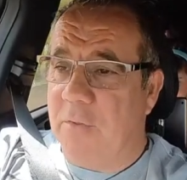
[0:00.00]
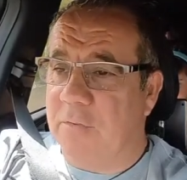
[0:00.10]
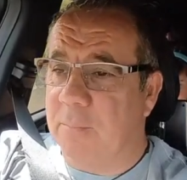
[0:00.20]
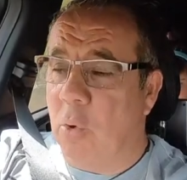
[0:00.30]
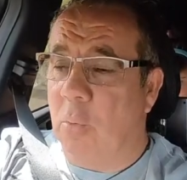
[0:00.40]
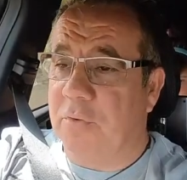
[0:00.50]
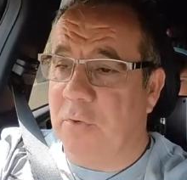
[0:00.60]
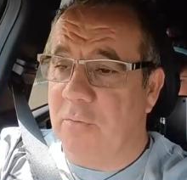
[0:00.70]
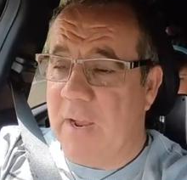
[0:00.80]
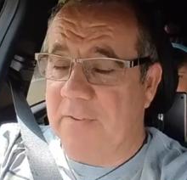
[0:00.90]
the small
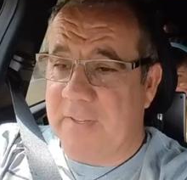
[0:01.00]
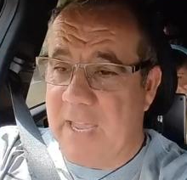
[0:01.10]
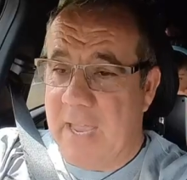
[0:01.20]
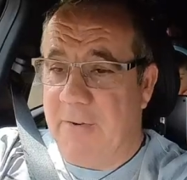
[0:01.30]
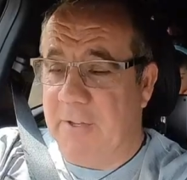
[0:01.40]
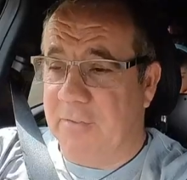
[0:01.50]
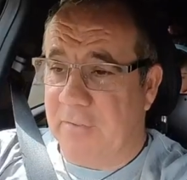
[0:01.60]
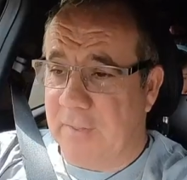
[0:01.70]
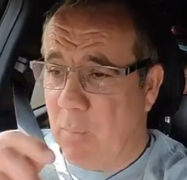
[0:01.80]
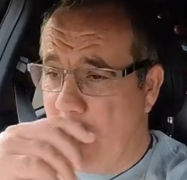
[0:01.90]
sort of rest
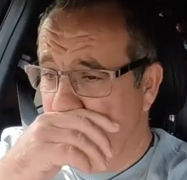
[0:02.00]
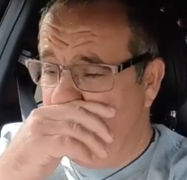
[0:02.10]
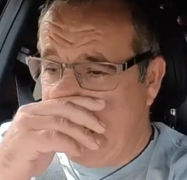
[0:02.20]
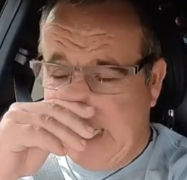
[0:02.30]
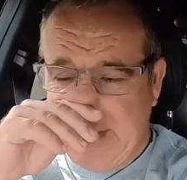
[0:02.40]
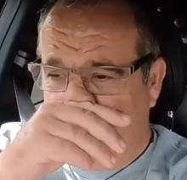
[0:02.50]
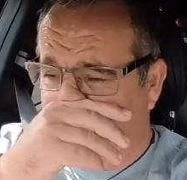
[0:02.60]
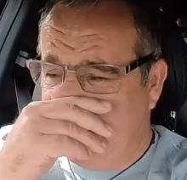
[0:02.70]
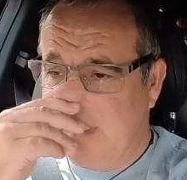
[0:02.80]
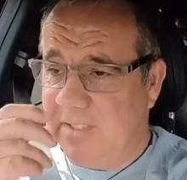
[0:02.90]
areas. There won't be any
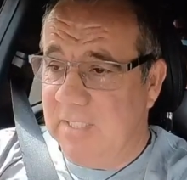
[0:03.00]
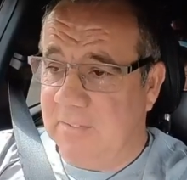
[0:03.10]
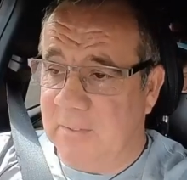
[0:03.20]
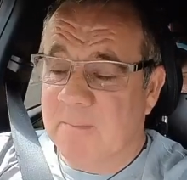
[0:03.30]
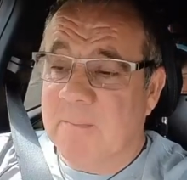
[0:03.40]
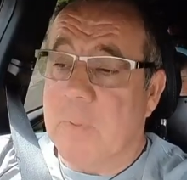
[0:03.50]
facilities,